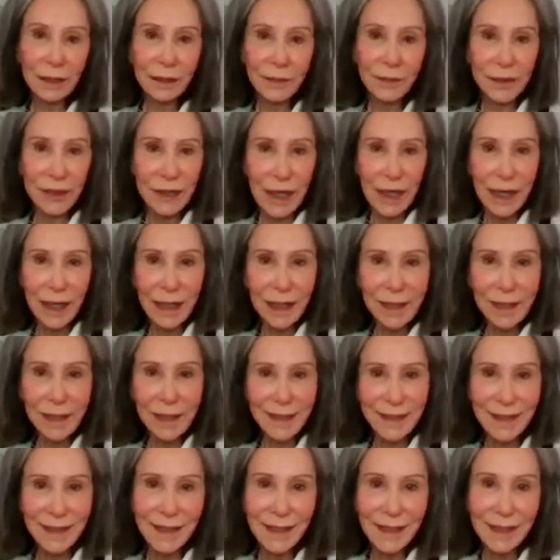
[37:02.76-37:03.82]
of
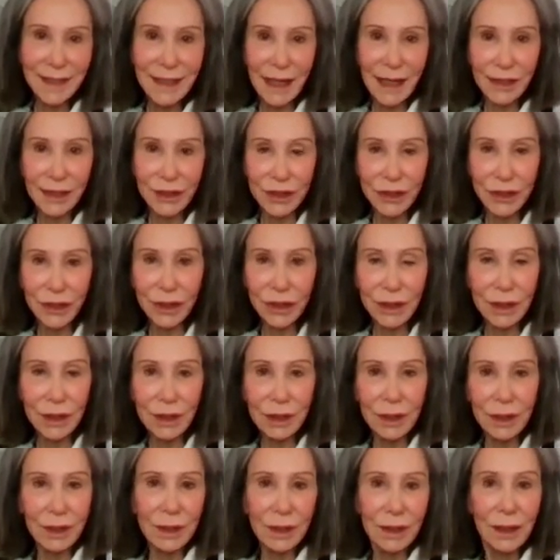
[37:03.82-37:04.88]
taste, texture
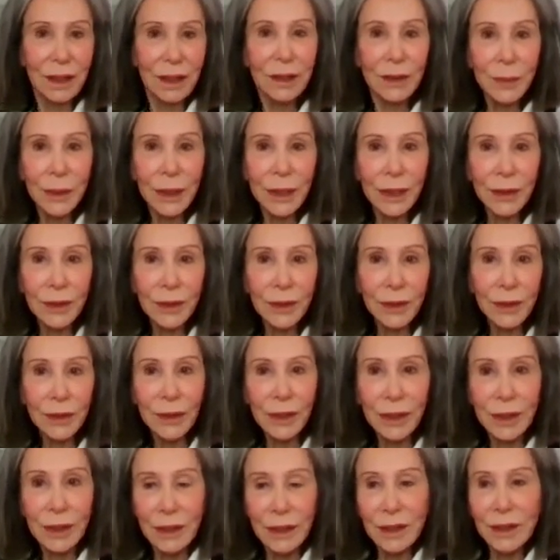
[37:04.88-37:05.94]
in a meal.
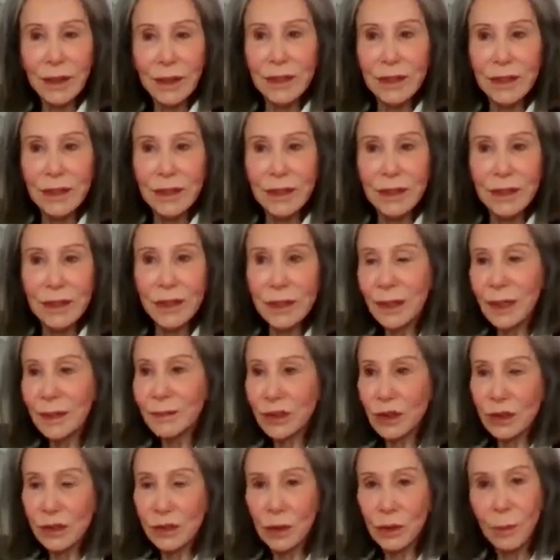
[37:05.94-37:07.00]
So
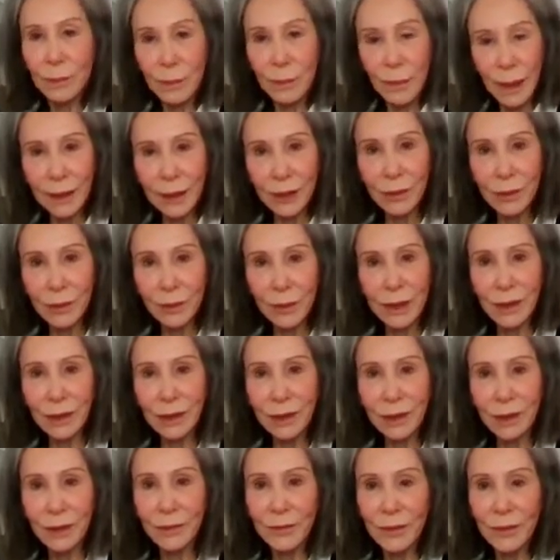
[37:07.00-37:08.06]
sometimes just a mono
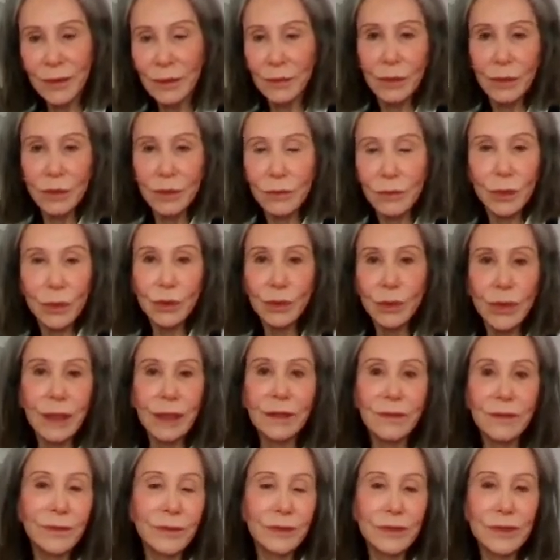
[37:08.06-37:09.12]
meal, we're
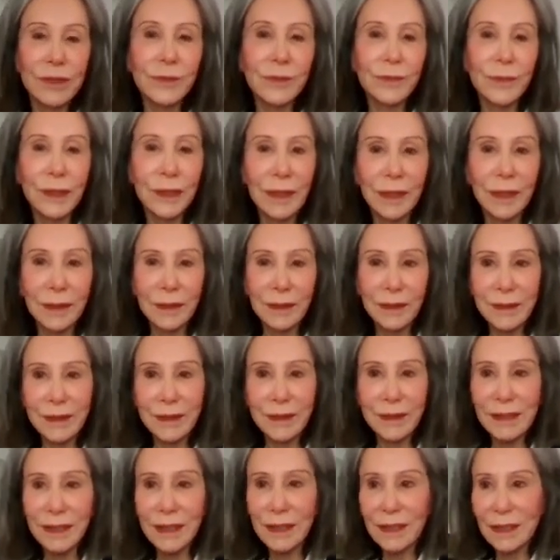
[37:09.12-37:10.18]
looking for something
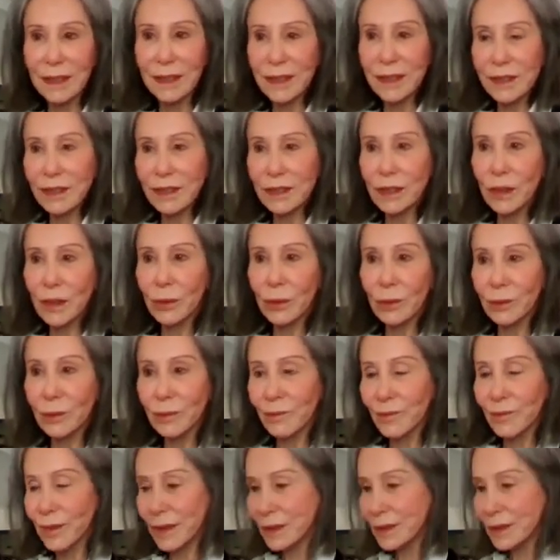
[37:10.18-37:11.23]
else.
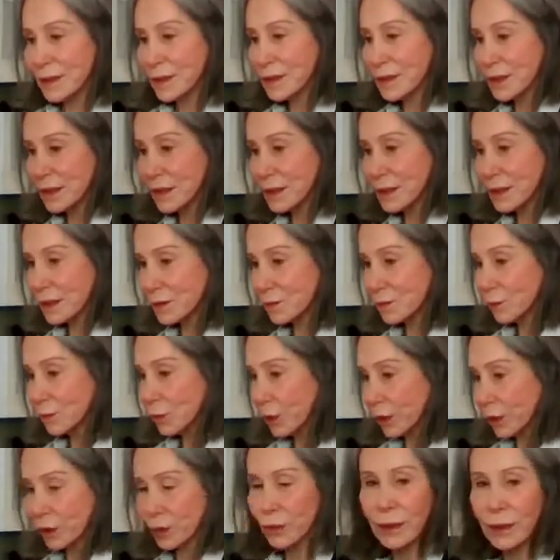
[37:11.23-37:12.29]
So since this is
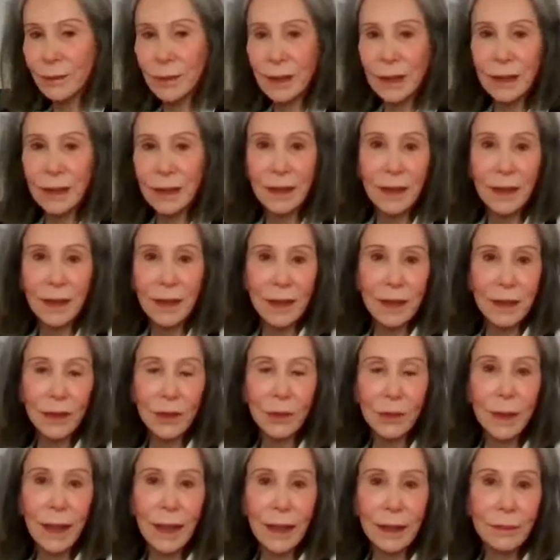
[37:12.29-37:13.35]
more creamy,
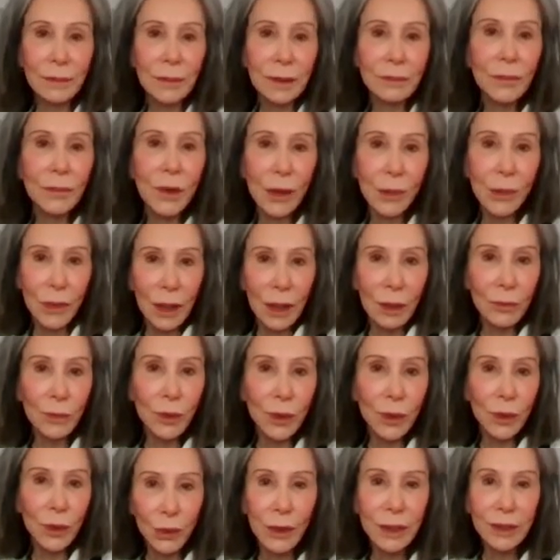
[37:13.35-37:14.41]
you might want a
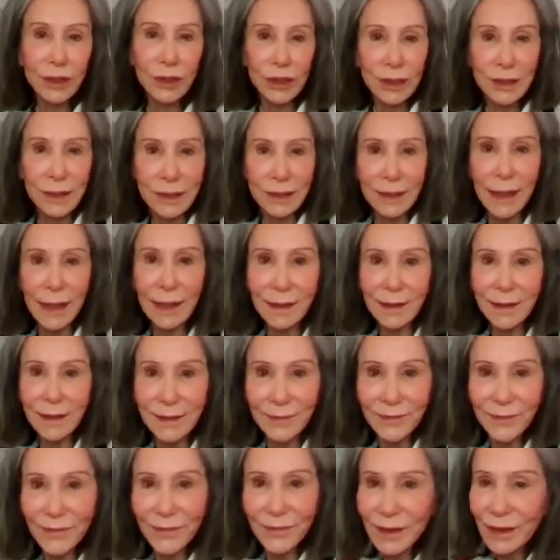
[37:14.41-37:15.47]
more crunchy
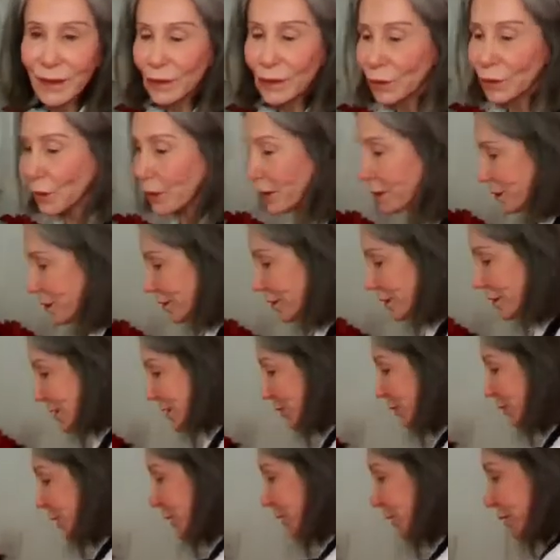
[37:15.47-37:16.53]
salad with
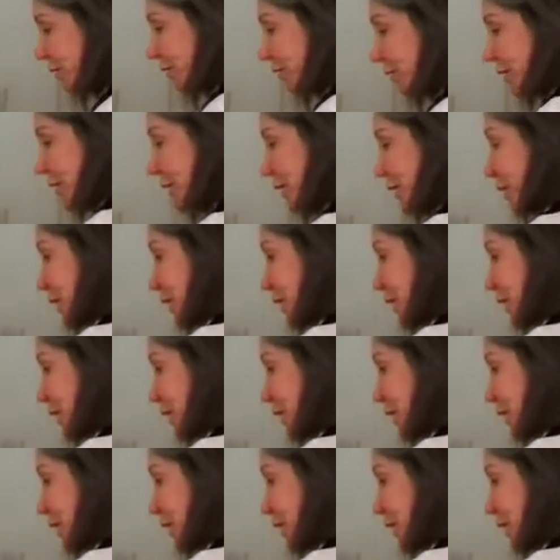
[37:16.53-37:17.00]
this meal.